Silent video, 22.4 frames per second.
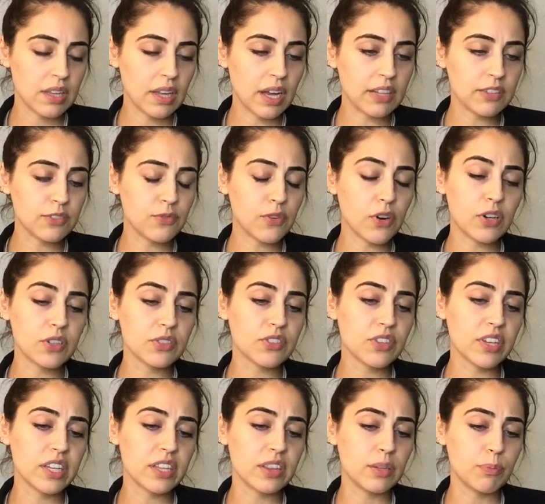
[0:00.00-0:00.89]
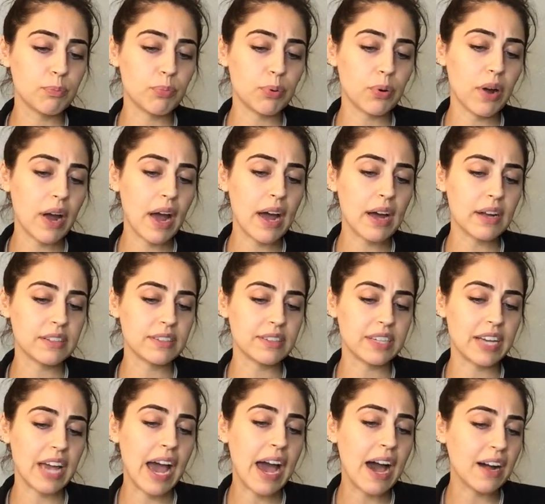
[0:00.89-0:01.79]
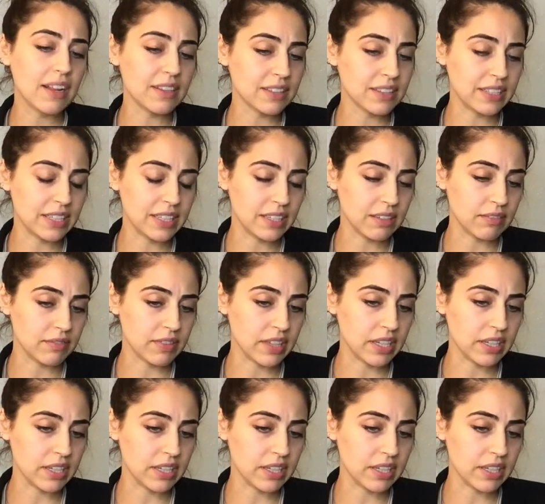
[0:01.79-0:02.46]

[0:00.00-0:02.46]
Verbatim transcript: as far as like the practicality of